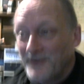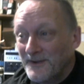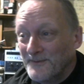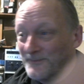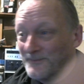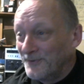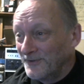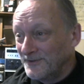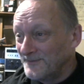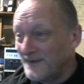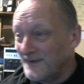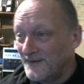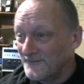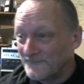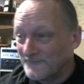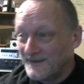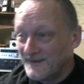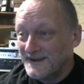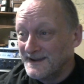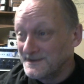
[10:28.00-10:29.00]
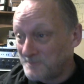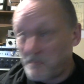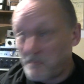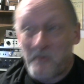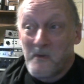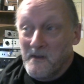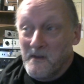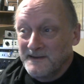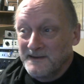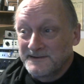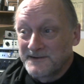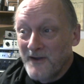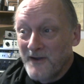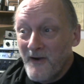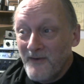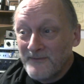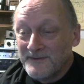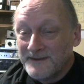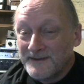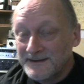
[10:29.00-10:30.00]
Put them out of phase, it's
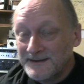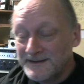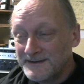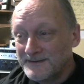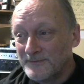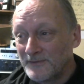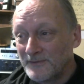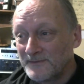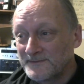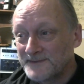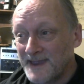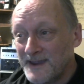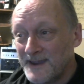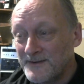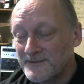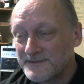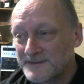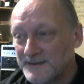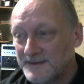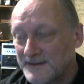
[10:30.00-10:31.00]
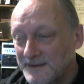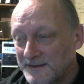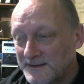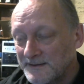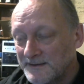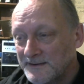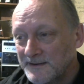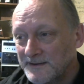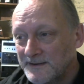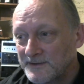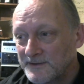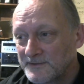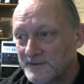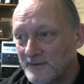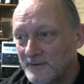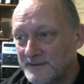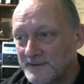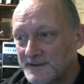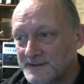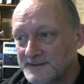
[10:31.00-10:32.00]
gone. It nulls out. It doesn't
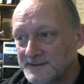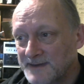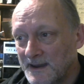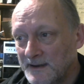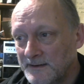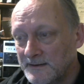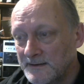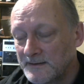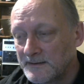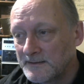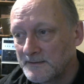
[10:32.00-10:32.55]
understand.